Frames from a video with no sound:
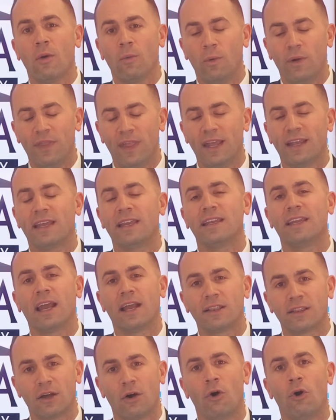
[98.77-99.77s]
when they can
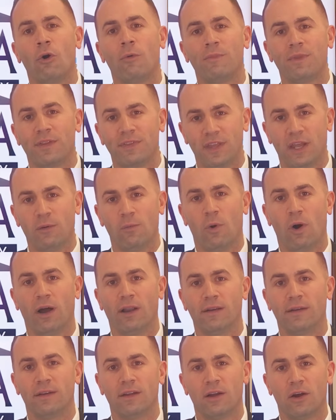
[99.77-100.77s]
get the home that they
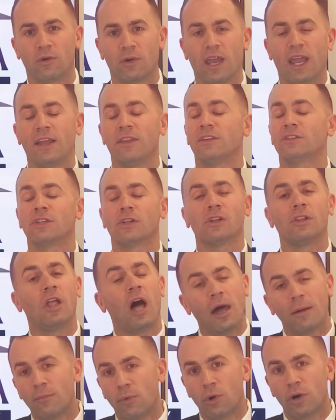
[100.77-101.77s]
want. Okay, there's a
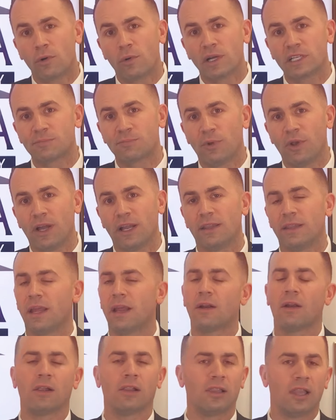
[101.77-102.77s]
lot more to explain
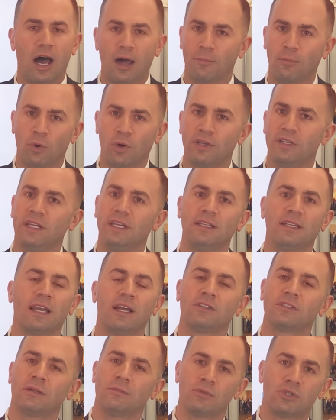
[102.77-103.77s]
there, a lot more
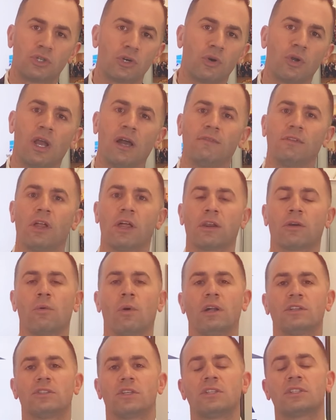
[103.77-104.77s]
details. I'm sure you have a lot of
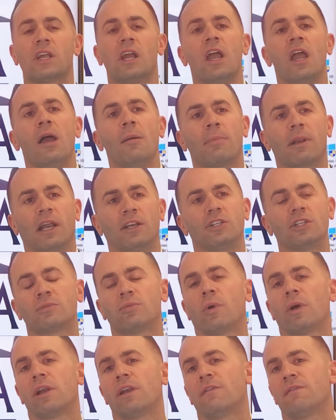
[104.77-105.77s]
questions, but I
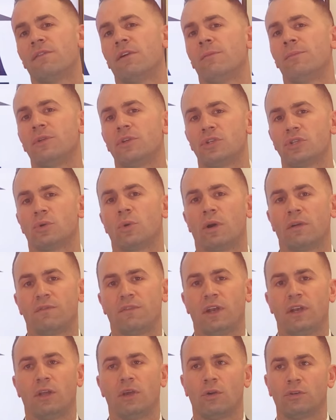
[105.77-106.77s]
just wanted to film this short
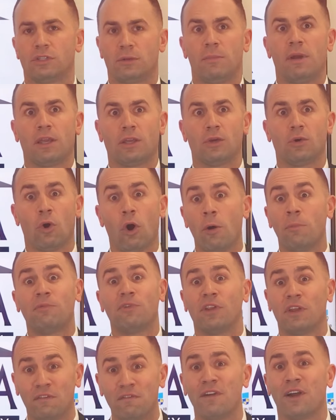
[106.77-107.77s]
video to make you
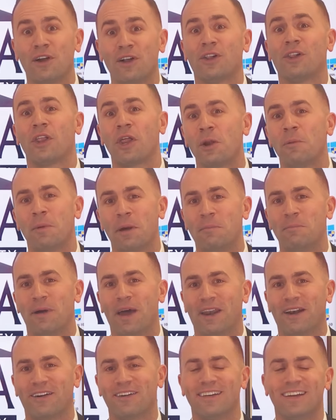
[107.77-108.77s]
hopefully feel a little bit
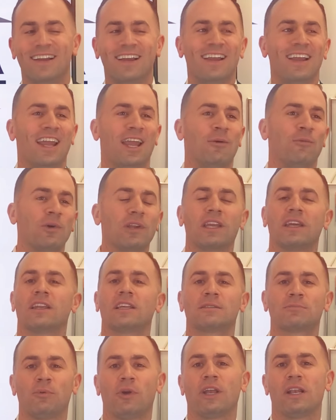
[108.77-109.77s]
better, and we can
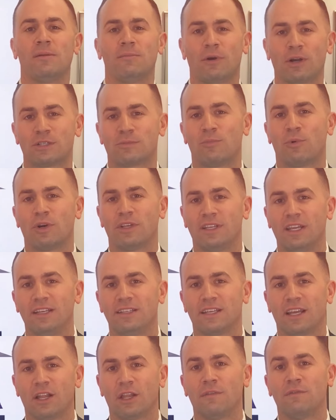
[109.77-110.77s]
explain in much more
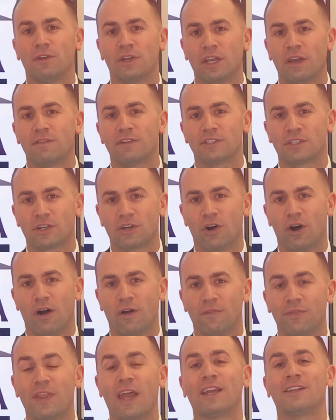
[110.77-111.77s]
detail if you give us a
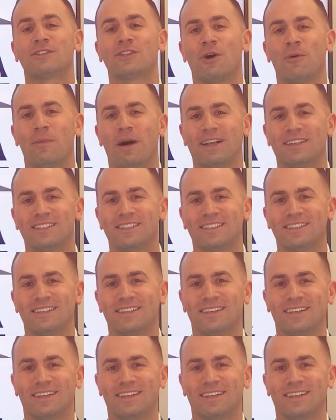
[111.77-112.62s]
call. Thanks so much.